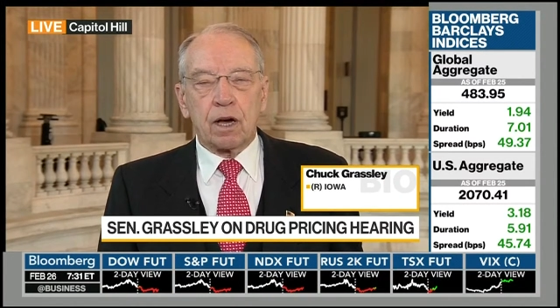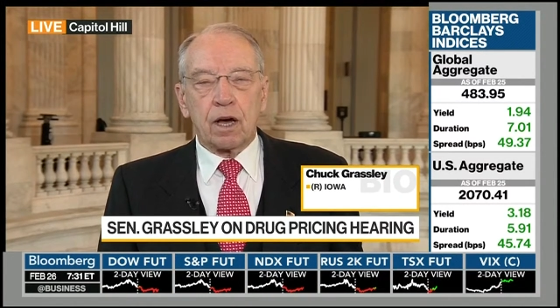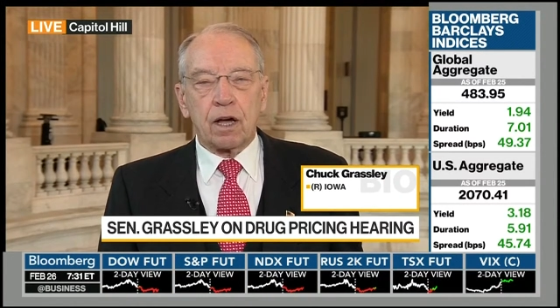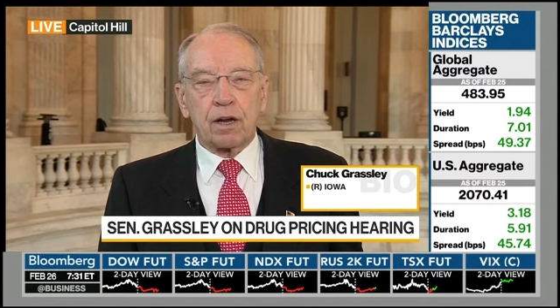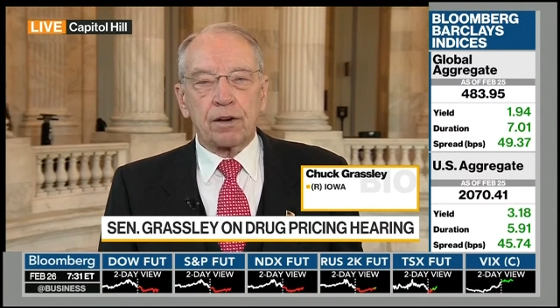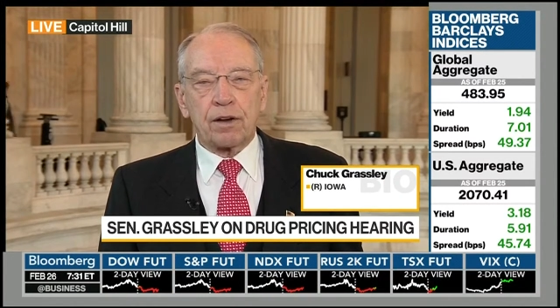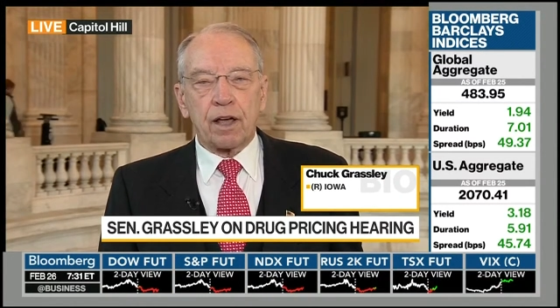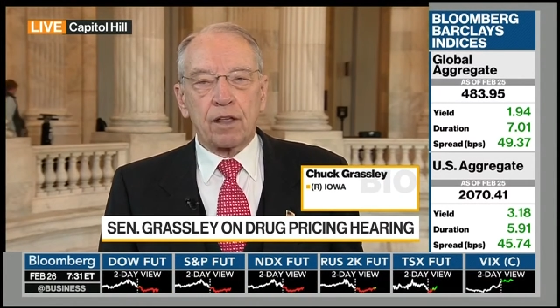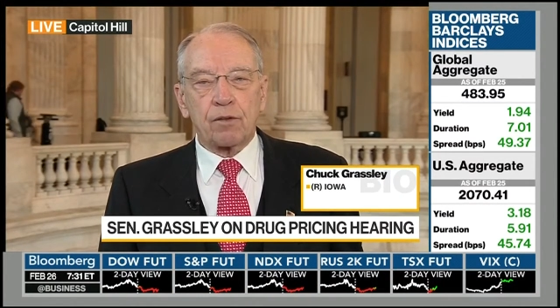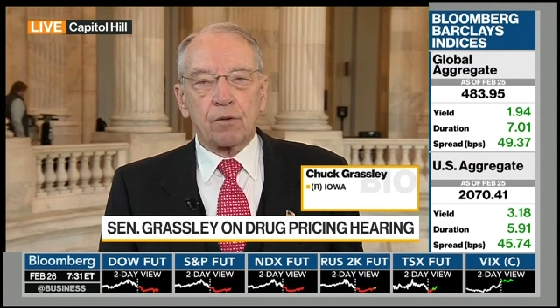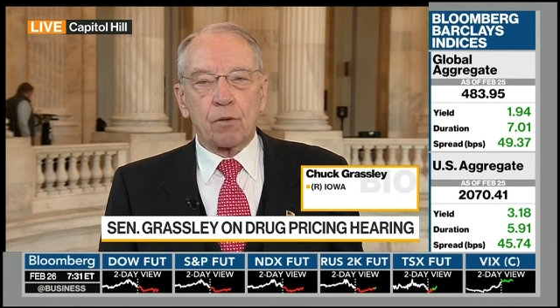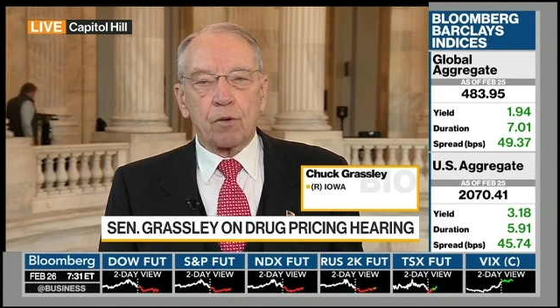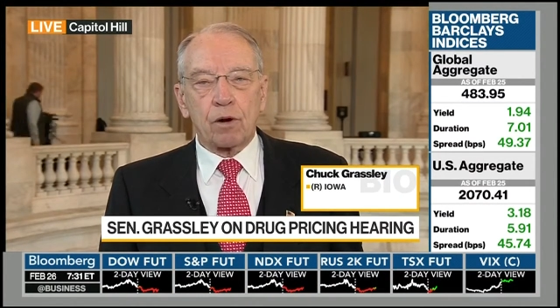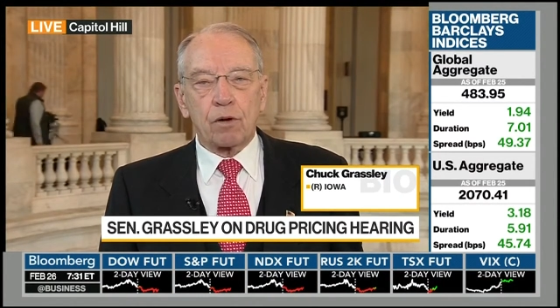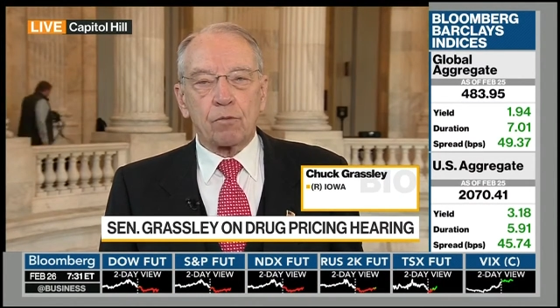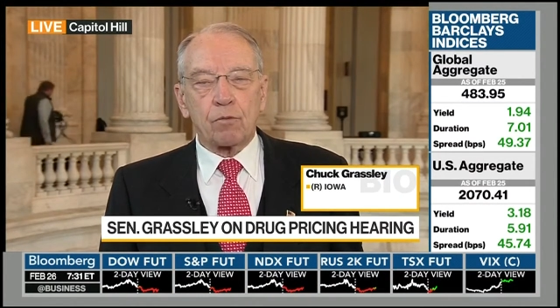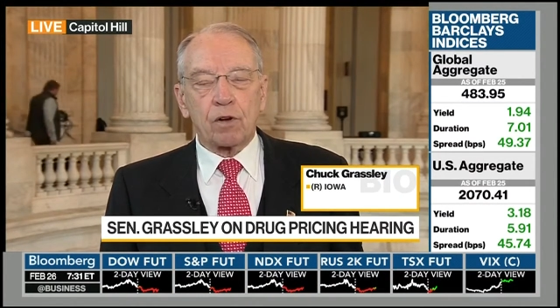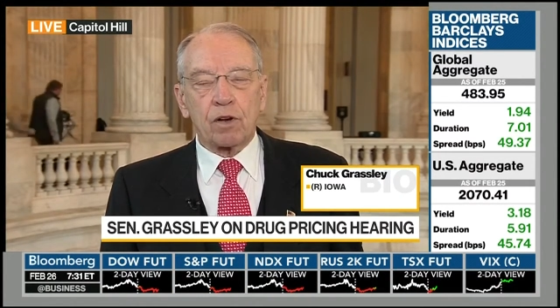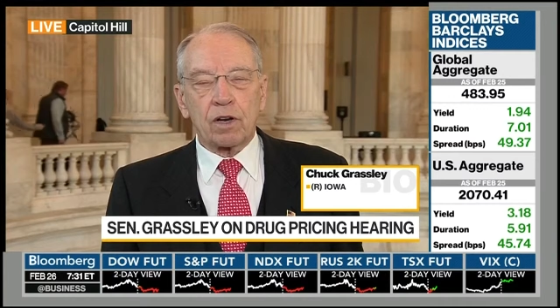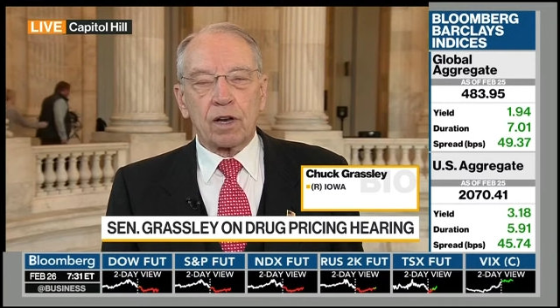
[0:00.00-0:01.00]
Another
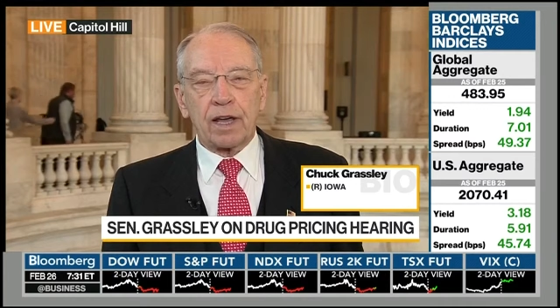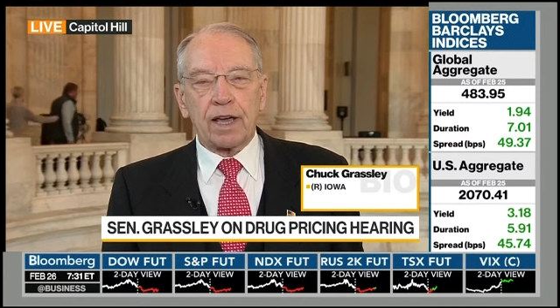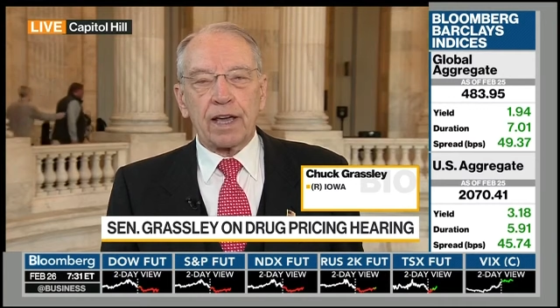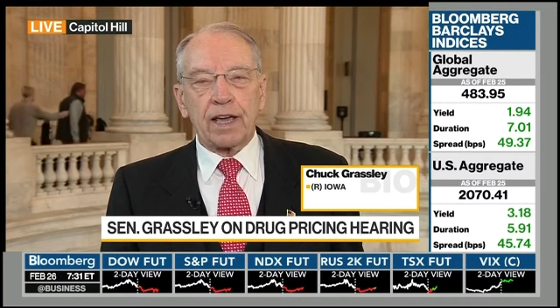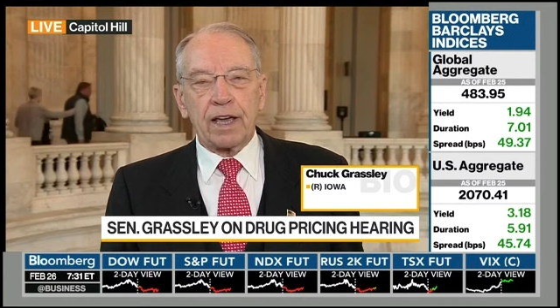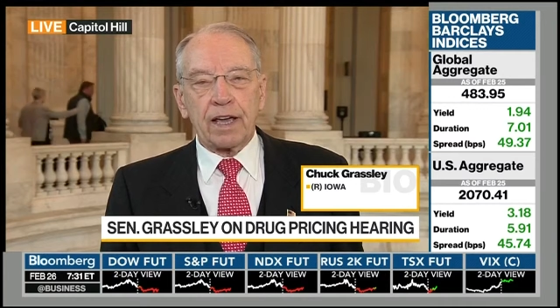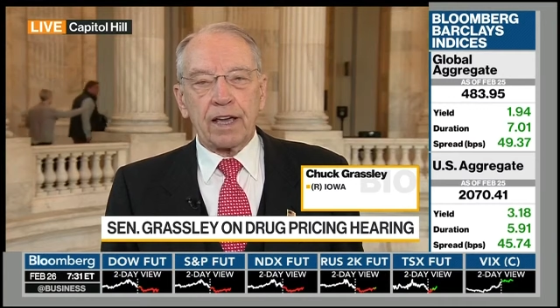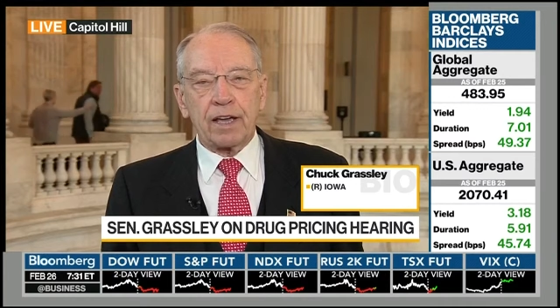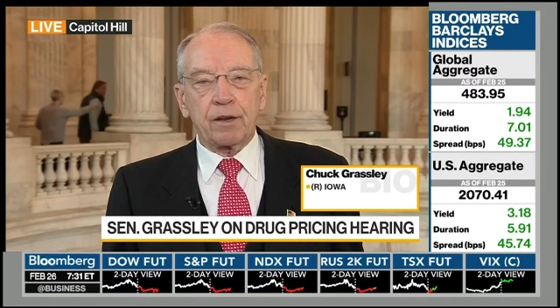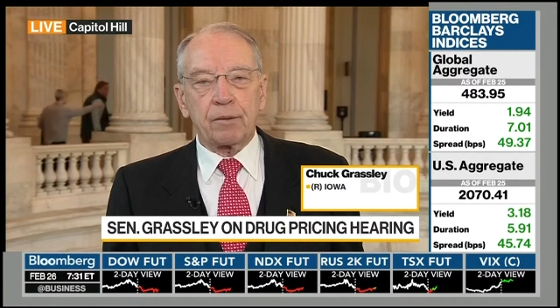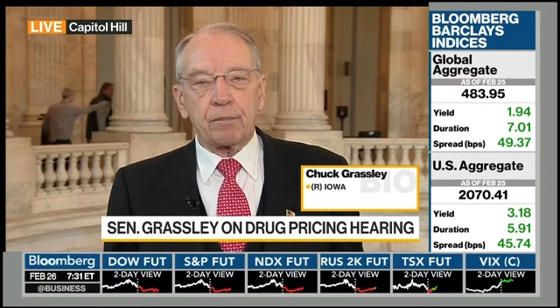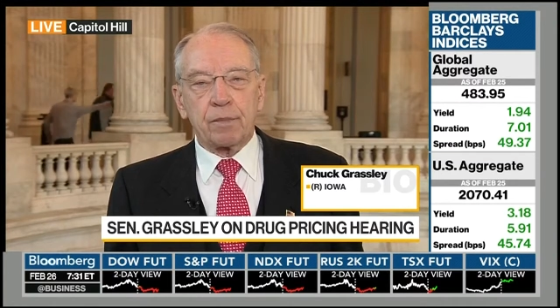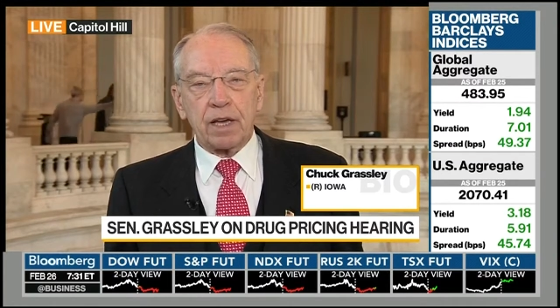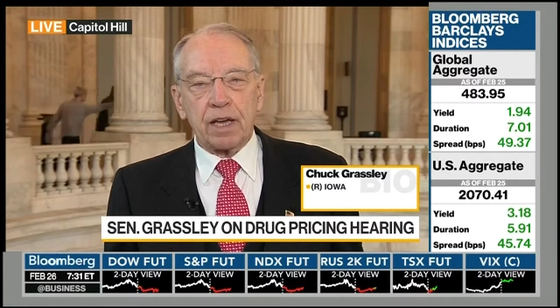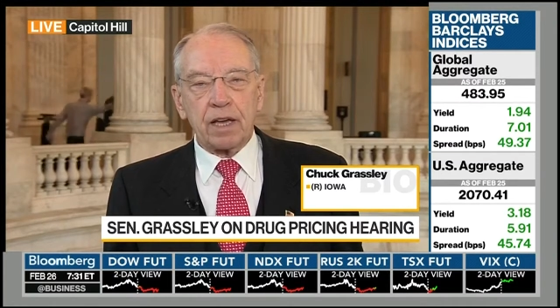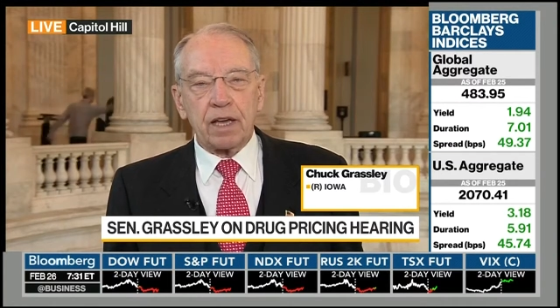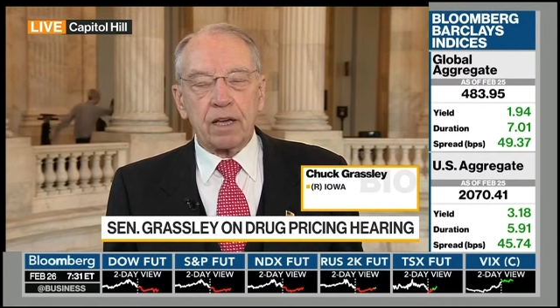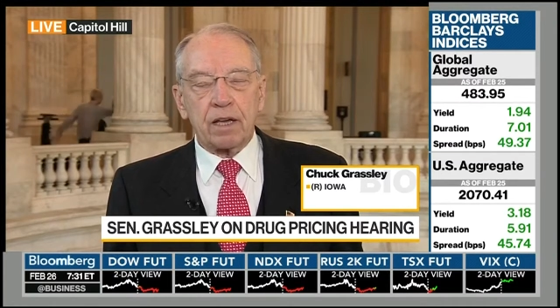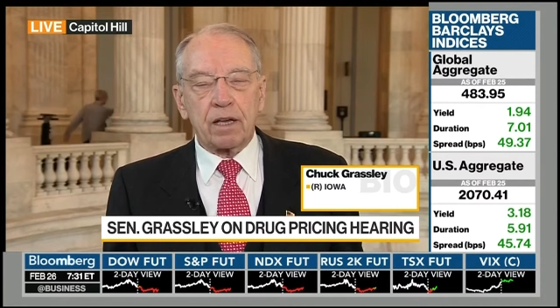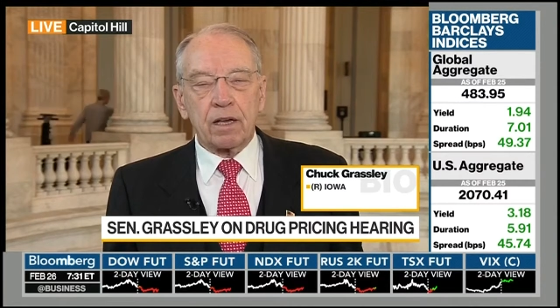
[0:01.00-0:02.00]
one with Leahy and
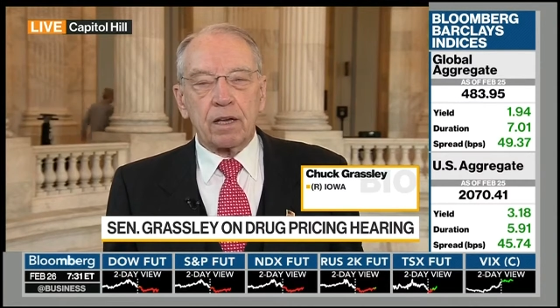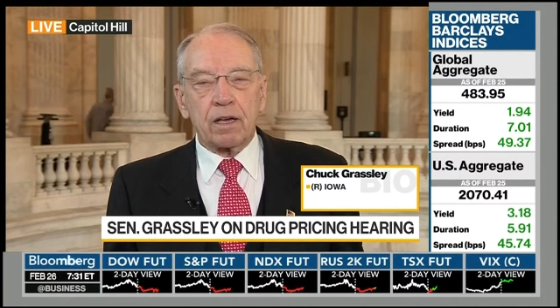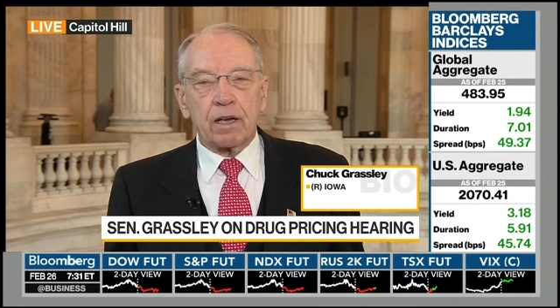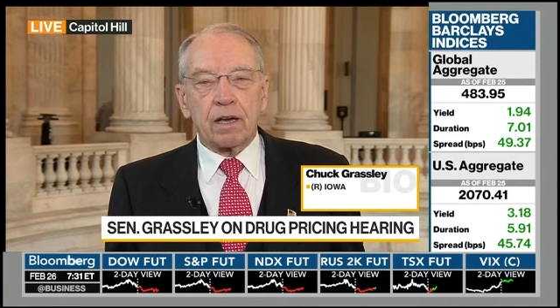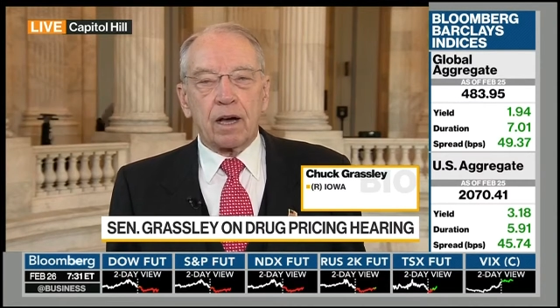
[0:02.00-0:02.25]
me